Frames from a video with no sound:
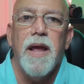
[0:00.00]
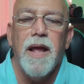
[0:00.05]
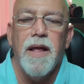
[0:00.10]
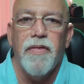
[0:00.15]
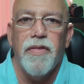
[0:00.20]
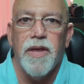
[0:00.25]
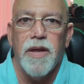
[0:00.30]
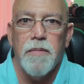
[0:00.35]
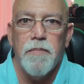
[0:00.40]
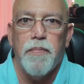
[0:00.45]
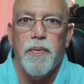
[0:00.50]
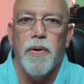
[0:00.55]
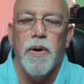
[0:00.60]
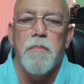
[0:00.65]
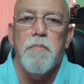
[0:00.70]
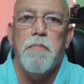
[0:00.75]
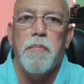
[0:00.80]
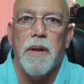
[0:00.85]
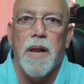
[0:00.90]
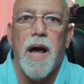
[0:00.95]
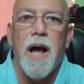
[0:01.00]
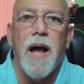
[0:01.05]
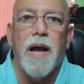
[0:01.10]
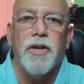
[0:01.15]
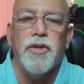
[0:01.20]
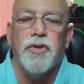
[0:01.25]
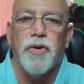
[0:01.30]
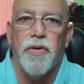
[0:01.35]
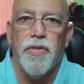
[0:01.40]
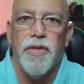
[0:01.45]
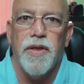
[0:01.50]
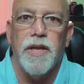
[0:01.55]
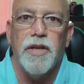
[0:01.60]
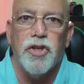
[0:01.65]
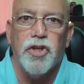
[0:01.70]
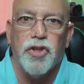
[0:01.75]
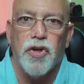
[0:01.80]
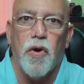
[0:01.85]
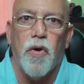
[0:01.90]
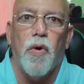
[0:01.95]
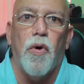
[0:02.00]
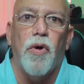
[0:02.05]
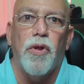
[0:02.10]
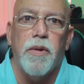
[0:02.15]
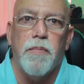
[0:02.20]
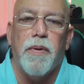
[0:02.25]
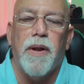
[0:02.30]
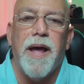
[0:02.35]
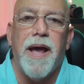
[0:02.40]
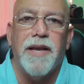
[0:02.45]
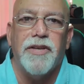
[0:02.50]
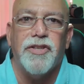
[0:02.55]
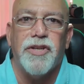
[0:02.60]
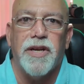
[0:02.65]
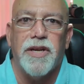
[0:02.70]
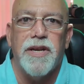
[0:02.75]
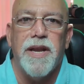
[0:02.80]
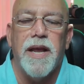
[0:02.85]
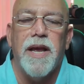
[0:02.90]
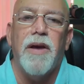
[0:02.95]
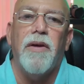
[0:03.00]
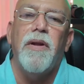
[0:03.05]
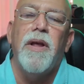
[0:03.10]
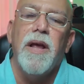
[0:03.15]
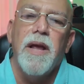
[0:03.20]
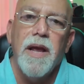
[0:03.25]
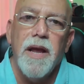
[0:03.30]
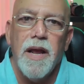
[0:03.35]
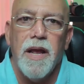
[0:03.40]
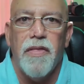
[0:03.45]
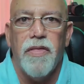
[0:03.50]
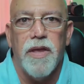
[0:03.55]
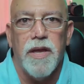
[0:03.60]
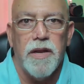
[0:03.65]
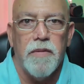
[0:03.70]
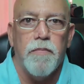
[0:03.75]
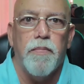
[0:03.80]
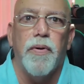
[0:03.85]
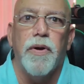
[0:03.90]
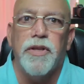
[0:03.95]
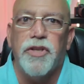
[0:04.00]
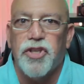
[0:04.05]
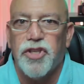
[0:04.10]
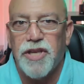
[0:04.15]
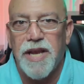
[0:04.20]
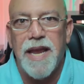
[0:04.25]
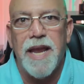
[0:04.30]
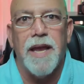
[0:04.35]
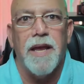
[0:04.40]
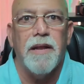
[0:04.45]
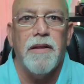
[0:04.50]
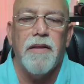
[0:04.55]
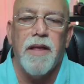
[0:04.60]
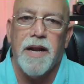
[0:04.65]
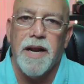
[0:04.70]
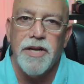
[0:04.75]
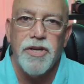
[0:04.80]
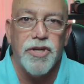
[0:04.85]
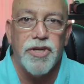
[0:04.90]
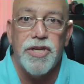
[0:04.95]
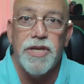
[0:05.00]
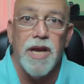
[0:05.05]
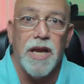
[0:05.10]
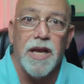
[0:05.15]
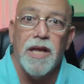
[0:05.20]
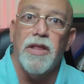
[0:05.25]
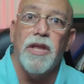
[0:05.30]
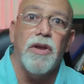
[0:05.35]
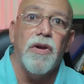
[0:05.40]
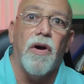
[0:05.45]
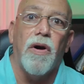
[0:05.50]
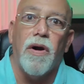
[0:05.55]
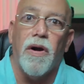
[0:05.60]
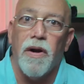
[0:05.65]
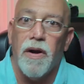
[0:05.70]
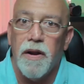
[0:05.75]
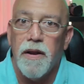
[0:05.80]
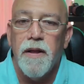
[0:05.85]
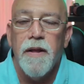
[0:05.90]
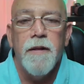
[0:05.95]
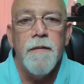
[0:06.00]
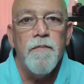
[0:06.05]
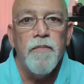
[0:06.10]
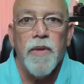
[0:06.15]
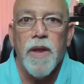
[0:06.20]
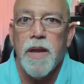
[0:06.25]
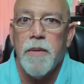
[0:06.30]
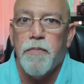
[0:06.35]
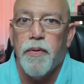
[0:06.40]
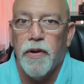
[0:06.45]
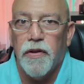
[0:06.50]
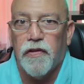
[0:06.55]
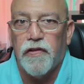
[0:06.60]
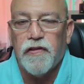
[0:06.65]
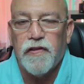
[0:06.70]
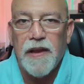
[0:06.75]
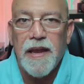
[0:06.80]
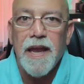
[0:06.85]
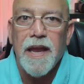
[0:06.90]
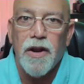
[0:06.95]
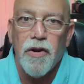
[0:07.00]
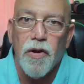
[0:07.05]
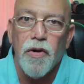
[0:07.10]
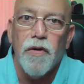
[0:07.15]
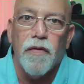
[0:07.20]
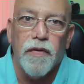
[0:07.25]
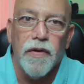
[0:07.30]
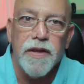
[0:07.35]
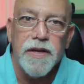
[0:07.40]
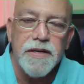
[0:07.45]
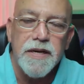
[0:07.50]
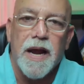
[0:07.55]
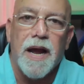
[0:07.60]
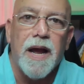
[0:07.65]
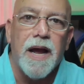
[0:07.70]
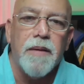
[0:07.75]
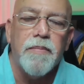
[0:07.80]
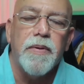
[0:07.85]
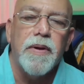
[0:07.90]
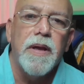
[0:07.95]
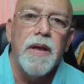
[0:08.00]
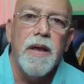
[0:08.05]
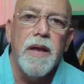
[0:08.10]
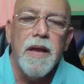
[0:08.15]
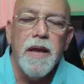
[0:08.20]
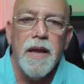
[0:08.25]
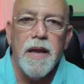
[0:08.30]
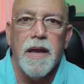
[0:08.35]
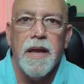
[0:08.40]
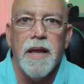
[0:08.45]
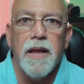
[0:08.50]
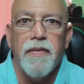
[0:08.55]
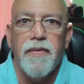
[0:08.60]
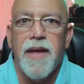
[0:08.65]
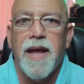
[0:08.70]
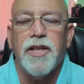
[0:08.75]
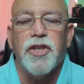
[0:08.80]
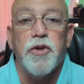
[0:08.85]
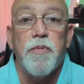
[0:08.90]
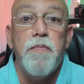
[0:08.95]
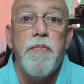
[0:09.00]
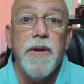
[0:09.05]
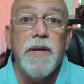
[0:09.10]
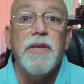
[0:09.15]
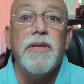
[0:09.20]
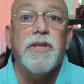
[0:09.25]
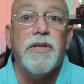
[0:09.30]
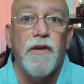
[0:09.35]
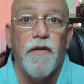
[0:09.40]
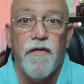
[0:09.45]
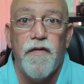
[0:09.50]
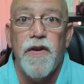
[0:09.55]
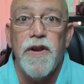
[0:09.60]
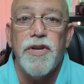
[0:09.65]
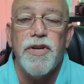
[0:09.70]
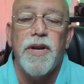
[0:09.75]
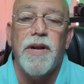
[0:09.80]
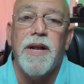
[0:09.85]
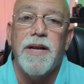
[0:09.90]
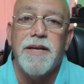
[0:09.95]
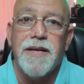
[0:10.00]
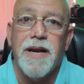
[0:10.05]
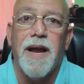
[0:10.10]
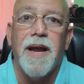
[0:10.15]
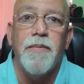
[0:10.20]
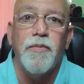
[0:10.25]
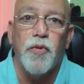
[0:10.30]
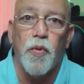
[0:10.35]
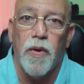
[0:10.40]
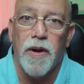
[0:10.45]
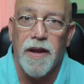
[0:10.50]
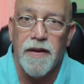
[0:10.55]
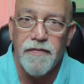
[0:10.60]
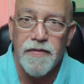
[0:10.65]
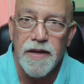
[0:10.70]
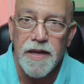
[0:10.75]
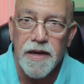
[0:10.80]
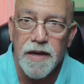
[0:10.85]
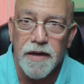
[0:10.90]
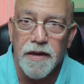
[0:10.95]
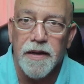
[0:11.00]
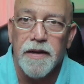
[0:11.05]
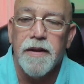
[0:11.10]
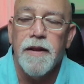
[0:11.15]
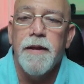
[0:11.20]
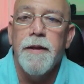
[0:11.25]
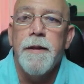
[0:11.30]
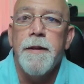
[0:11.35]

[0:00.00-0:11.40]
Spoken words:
and then put blocks or things to hold the plastic down, and then put sand that I just dig in the yard and put sand over the top. And that's been sufficient at times when I've needed it.